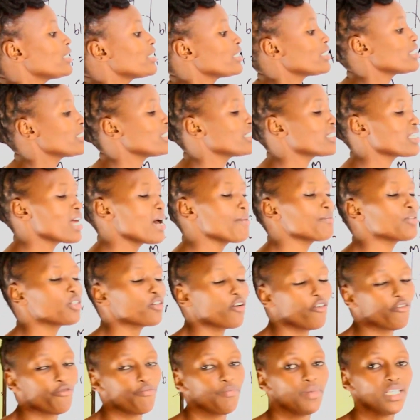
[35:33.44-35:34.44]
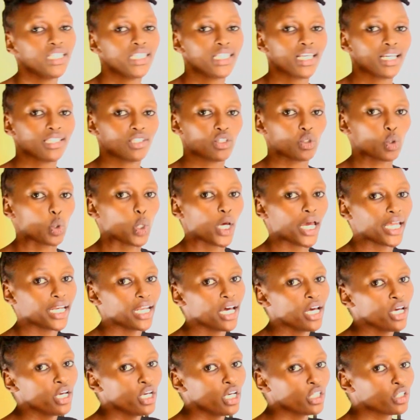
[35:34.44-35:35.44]
it is in terms of meter squared,
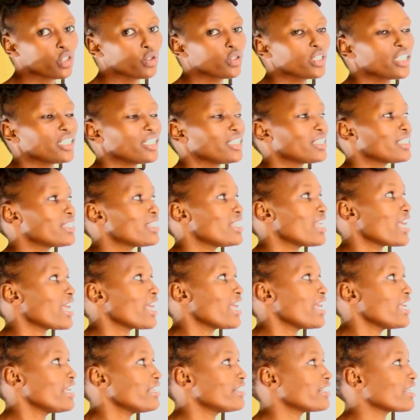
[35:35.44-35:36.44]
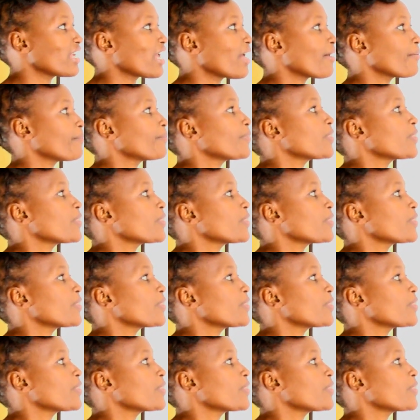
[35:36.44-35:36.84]
so it's the area.